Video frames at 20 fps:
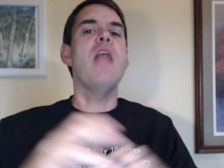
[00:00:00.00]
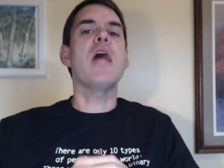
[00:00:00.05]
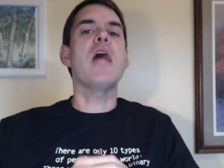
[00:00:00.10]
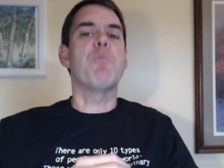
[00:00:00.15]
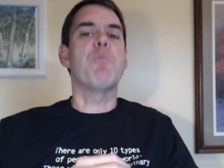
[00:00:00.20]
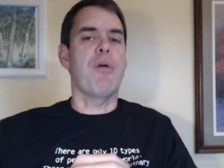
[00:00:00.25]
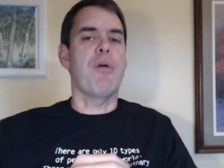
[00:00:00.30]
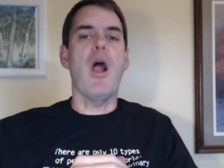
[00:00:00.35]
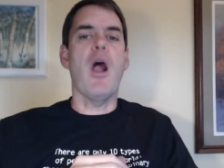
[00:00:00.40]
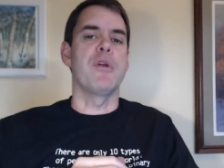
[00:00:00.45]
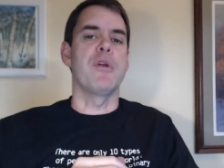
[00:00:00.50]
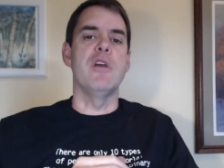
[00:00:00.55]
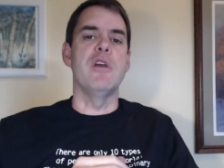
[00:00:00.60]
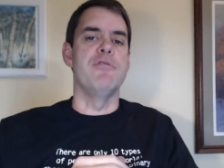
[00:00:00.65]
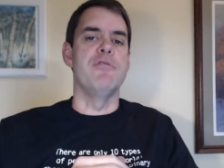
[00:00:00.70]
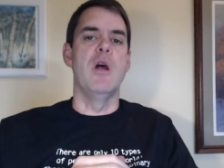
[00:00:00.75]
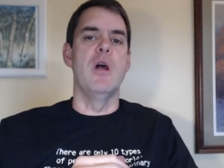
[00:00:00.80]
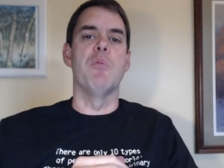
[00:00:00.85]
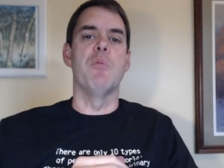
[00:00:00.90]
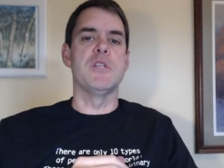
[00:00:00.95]
a property
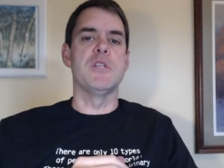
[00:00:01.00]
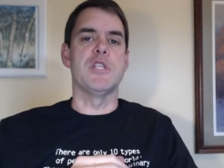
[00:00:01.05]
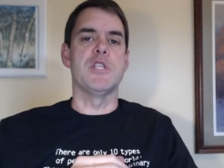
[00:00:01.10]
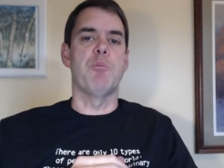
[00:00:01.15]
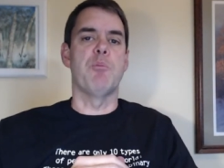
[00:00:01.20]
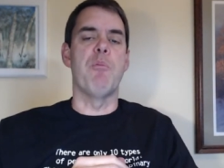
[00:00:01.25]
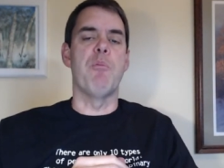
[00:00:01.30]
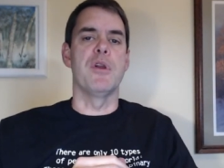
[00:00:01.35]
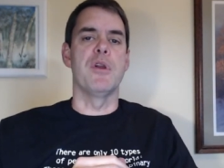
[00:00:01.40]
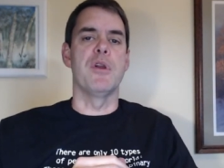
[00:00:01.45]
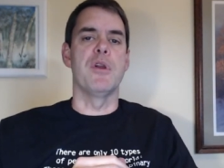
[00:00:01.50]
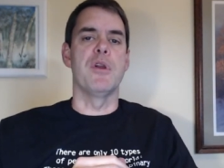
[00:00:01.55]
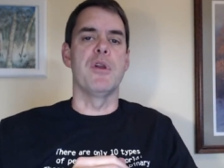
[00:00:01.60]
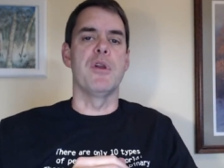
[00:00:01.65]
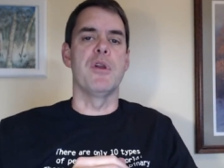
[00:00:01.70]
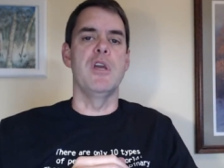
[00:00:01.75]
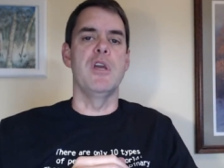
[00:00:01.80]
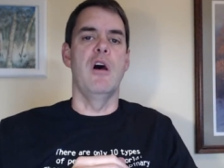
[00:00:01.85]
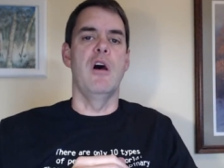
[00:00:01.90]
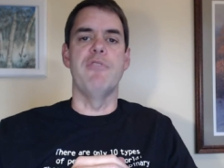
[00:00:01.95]
of numbers. That's a property
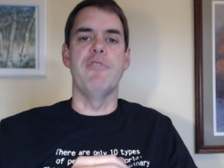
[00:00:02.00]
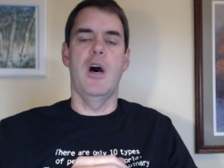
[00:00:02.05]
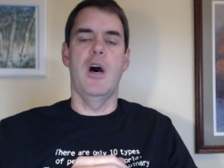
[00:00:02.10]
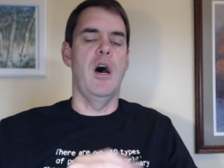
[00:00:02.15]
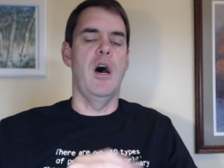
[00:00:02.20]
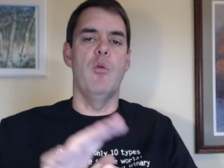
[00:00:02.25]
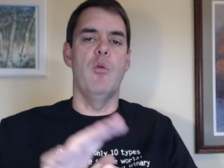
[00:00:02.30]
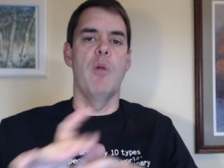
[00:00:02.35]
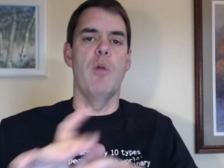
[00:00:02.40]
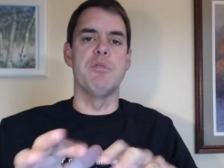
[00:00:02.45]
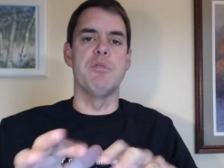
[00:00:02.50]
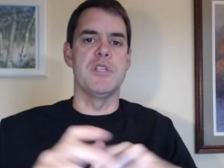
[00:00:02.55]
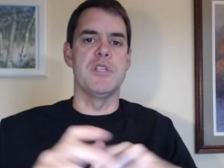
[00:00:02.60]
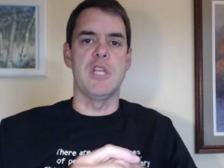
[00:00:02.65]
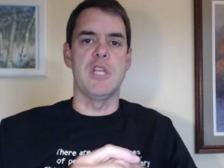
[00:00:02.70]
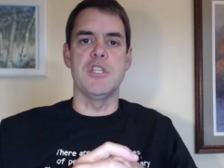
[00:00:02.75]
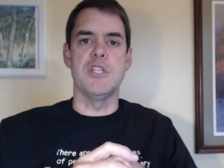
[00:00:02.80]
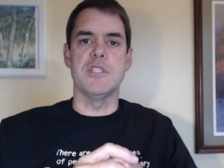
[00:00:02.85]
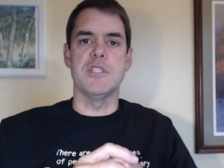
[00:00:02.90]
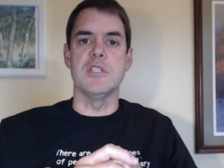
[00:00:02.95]
of
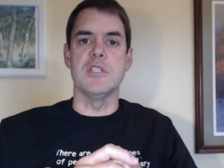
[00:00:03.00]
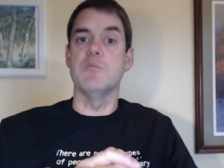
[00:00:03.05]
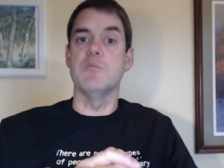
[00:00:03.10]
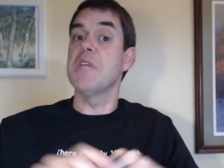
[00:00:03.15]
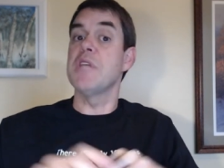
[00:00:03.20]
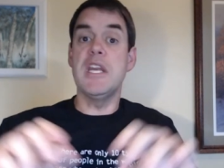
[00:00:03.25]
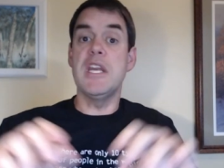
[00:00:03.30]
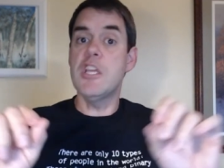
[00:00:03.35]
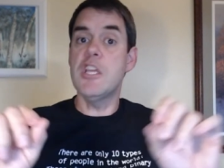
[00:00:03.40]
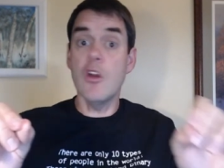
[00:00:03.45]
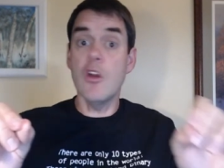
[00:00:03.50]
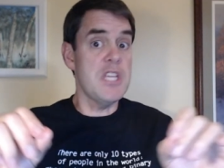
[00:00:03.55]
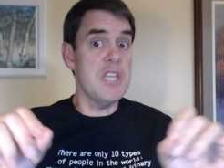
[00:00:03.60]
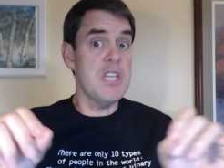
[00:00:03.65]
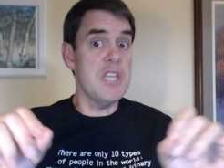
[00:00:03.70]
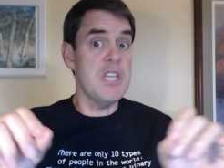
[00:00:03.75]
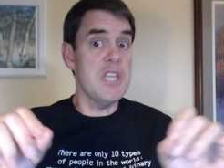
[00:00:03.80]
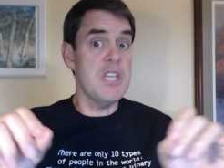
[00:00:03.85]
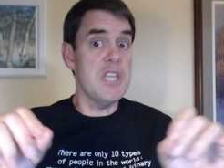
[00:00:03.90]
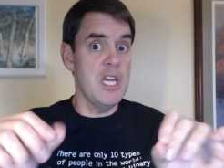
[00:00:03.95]
representation systems. And here's
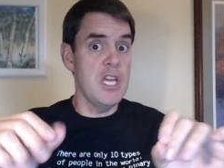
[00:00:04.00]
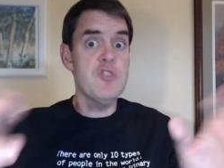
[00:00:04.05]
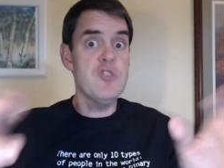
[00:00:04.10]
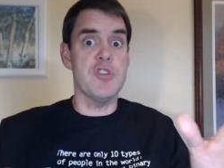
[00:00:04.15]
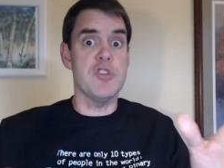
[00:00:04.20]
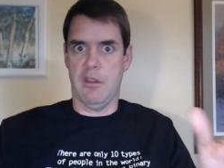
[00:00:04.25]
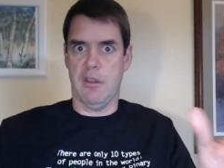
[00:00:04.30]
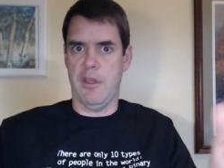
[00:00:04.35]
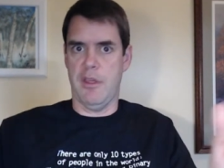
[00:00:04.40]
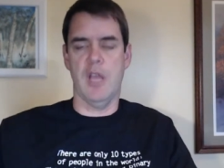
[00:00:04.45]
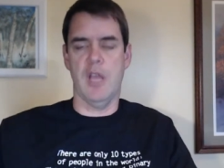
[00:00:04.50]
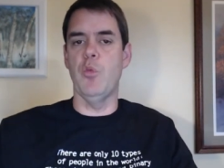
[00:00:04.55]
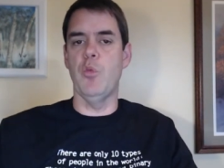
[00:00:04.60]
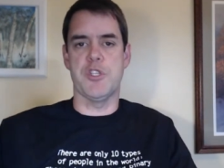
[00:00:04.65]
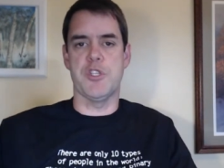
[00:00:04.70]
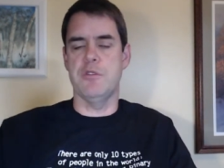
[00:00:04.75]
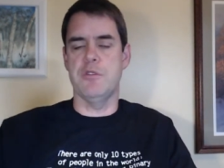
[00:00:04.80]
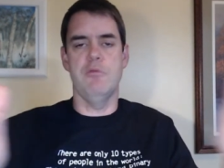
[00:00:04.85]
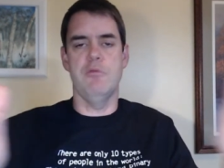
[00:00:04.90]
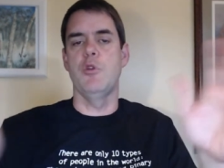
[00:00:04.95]
the interesting thing,
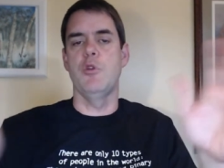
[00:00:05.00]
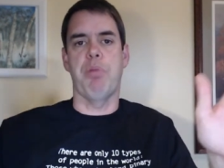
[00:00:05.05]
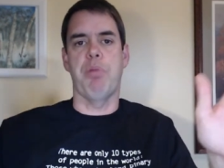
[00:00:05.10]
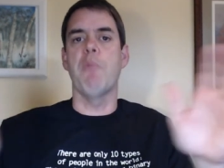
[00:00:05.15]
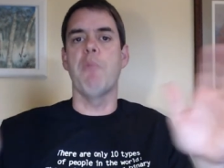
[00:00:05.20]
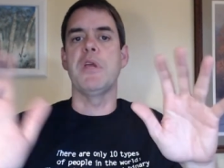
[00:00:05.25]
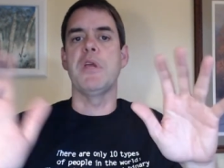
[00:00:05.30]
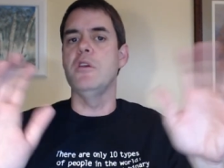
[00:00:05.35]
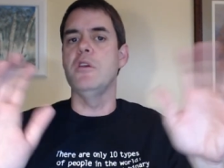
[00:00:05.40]
which you probably